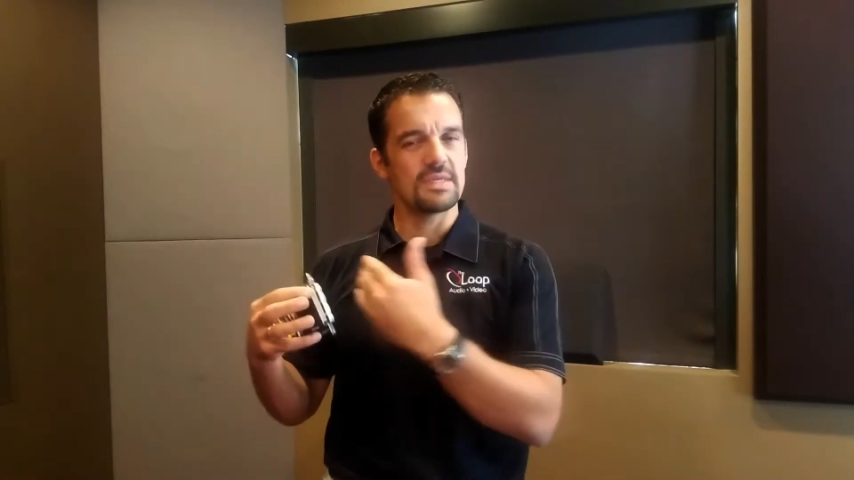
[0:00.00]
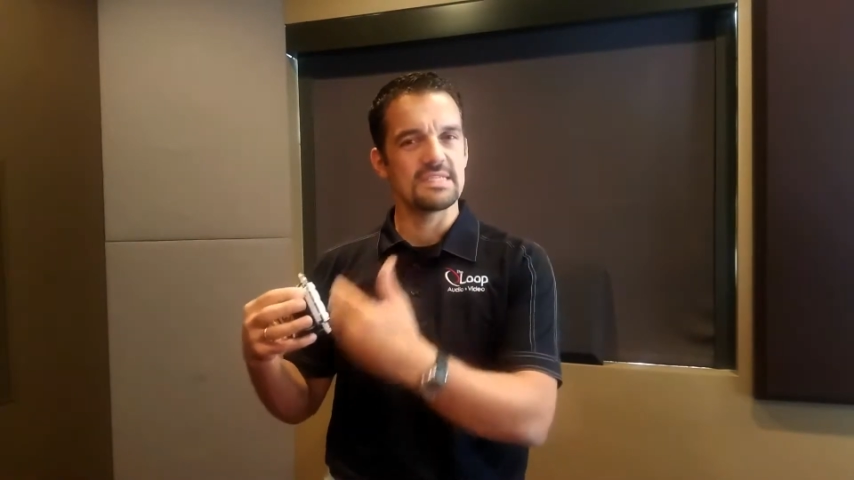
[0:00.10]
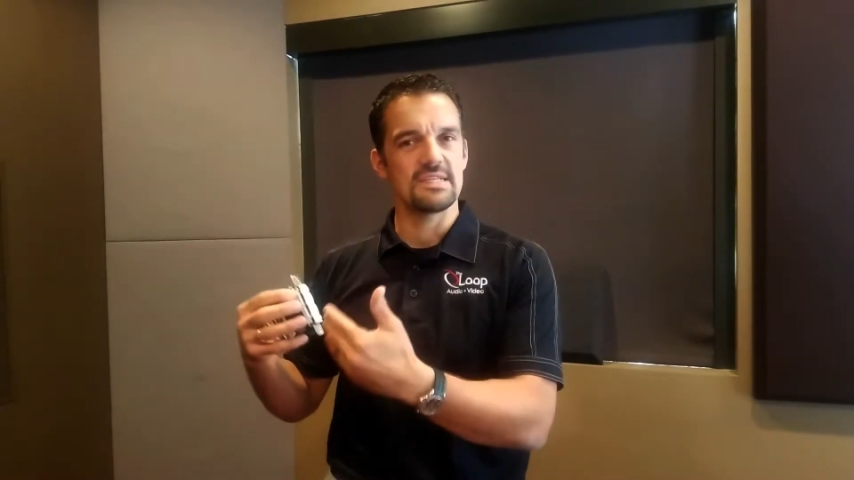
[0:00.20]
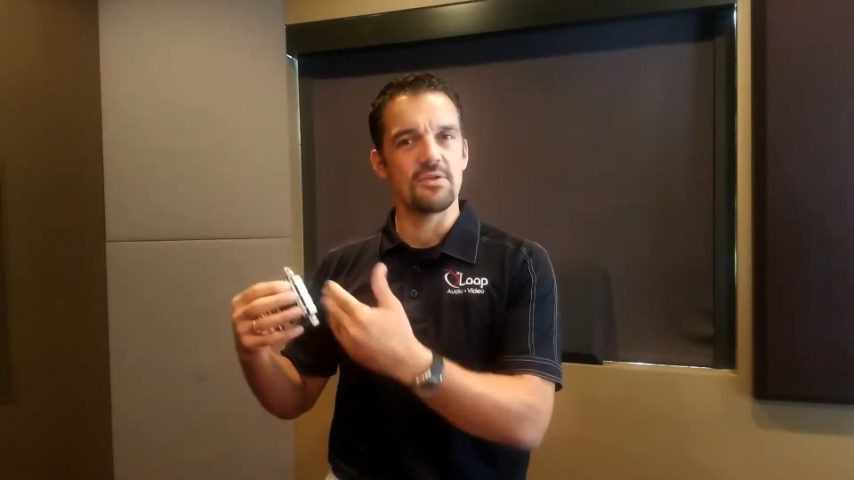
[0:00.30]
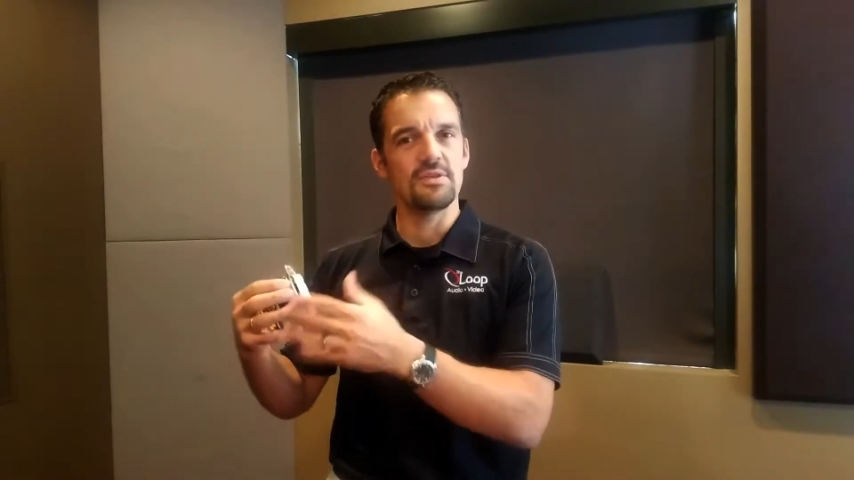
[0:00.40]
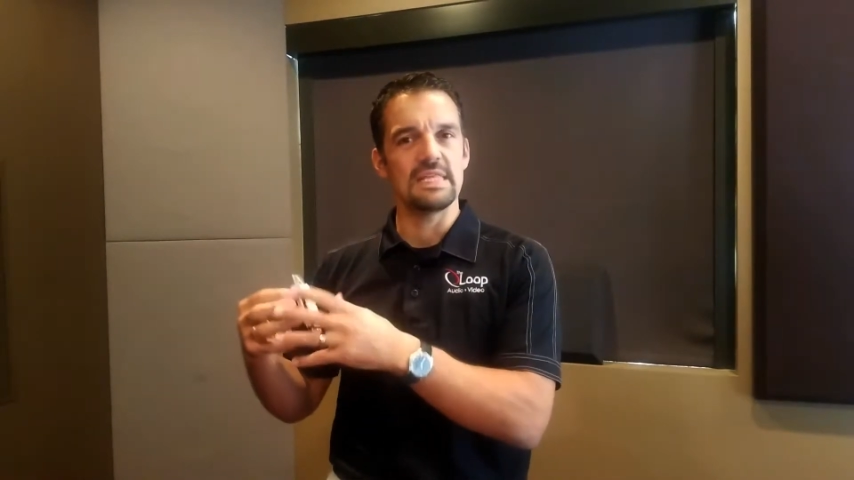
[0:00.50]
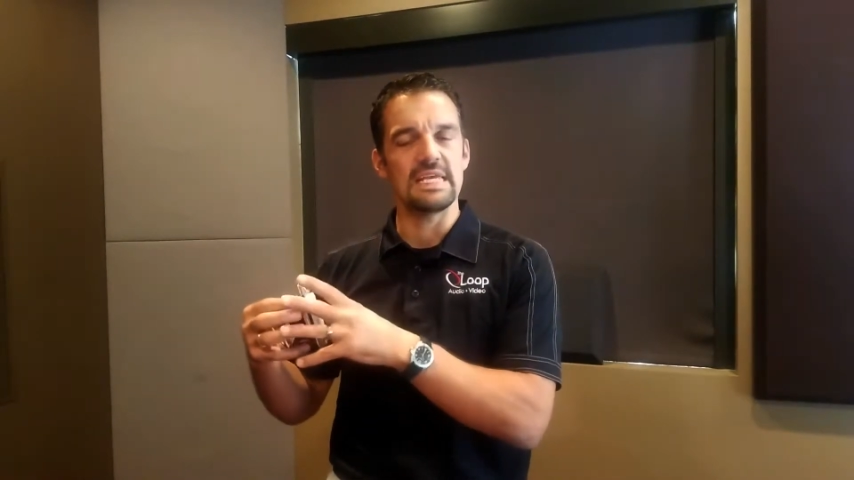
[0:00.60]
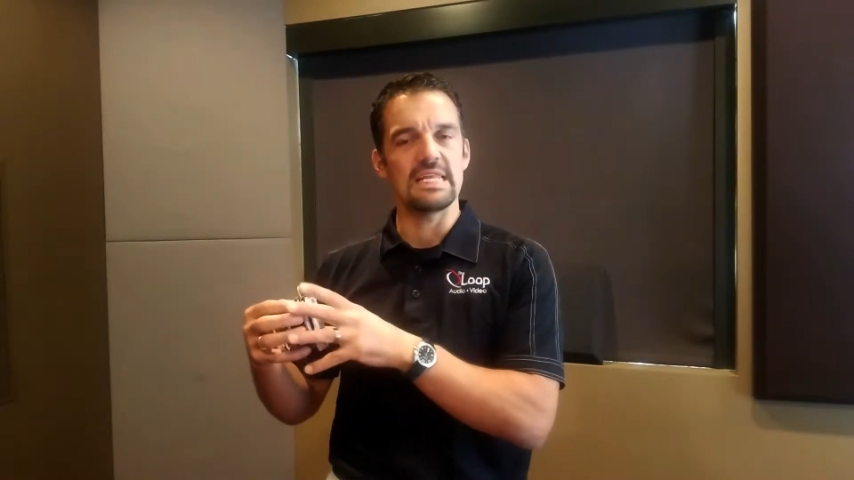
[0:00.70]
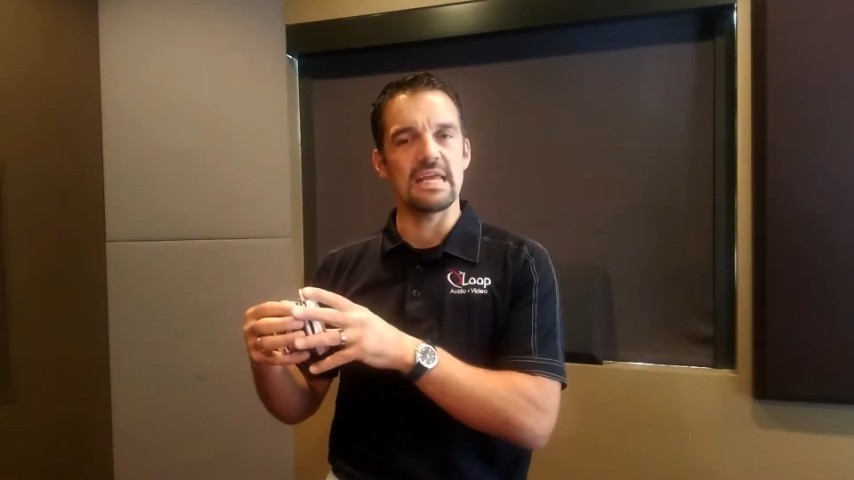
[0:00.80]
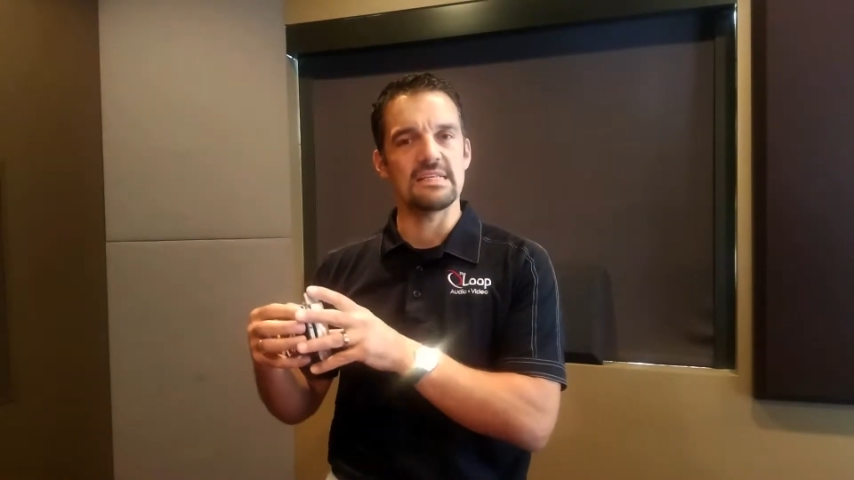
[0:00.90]
We still
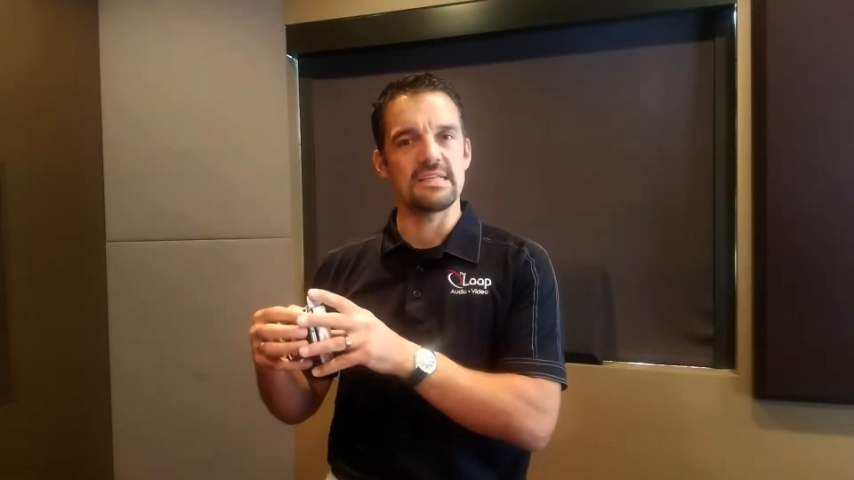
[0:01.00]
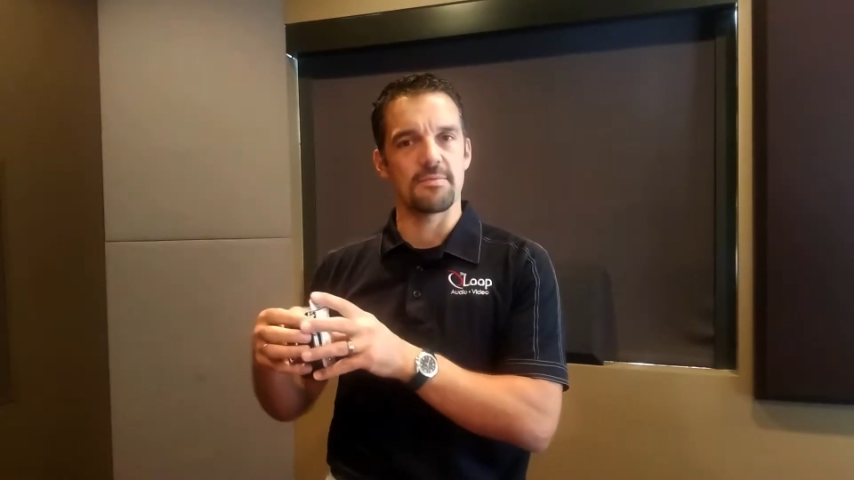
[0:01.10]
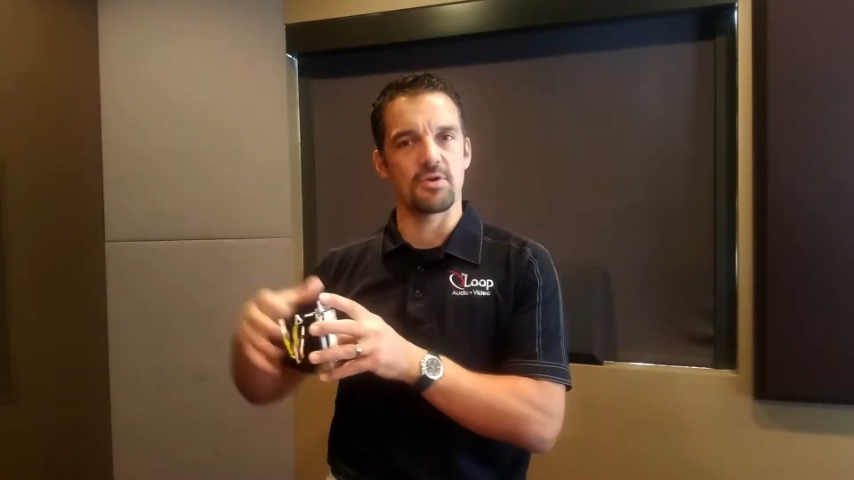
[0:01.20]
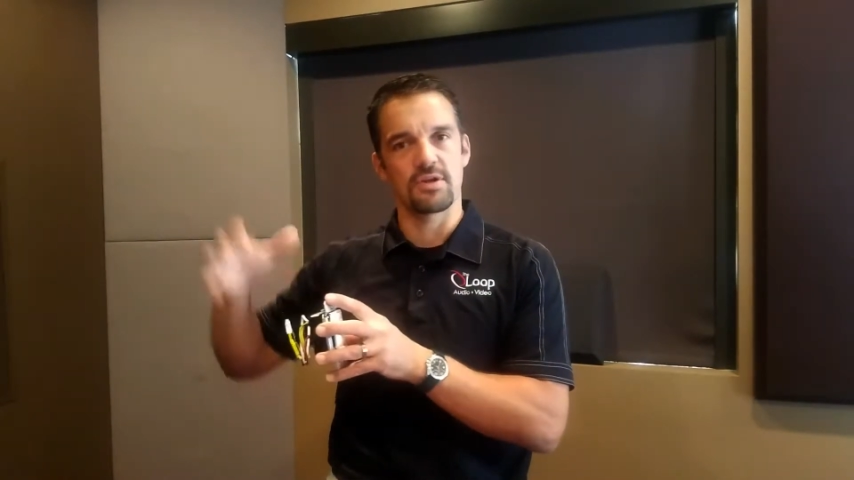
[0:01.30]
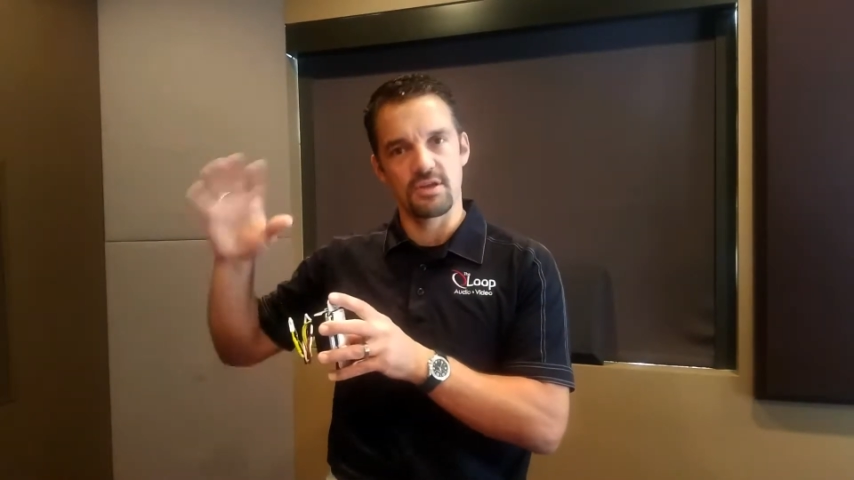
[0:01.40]
need a dimmer to